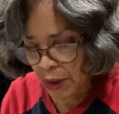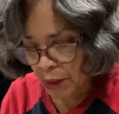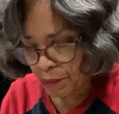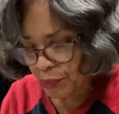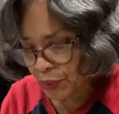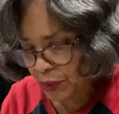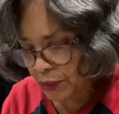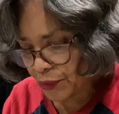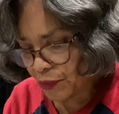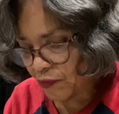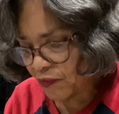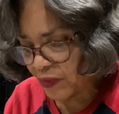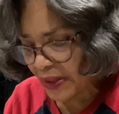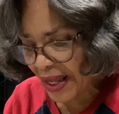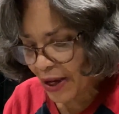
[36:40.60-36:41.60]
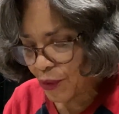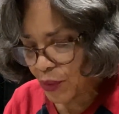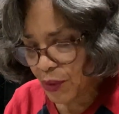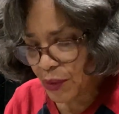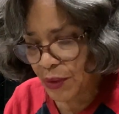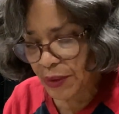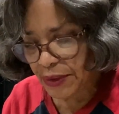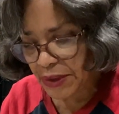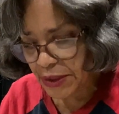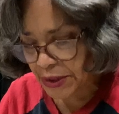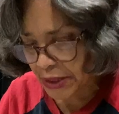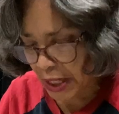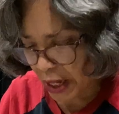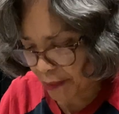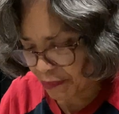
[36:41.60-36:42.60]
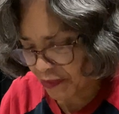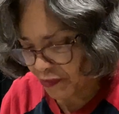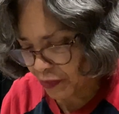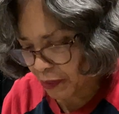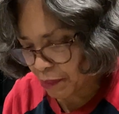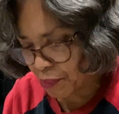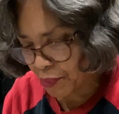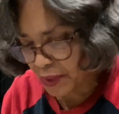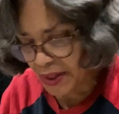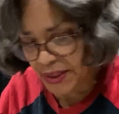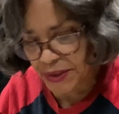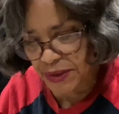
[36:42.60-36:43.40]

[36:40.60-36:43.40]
Put a little flour on the top of the bread